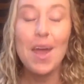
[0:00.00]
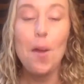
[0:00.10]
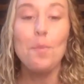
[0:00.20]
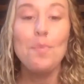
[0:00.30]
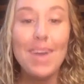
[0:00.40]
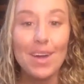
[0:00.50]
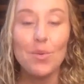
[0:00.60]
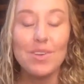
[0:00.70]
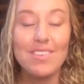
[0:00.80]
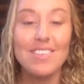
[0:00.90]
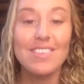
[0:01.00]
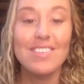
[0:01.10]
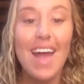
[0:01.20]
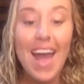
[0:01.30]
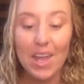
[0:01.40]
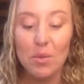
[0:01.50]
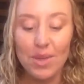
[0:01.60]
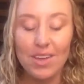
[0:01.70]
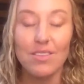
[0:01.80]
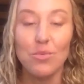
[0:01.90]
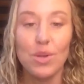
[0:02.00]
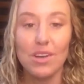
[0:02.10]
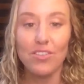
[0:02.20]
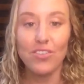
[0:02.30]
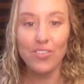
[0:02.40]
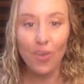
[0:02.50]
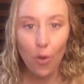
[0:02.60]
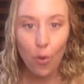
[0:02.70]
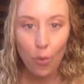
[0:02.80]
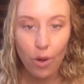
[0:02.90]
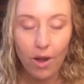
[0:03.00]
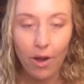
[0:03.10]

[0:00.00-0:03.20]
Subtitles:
make, which is sad because we are so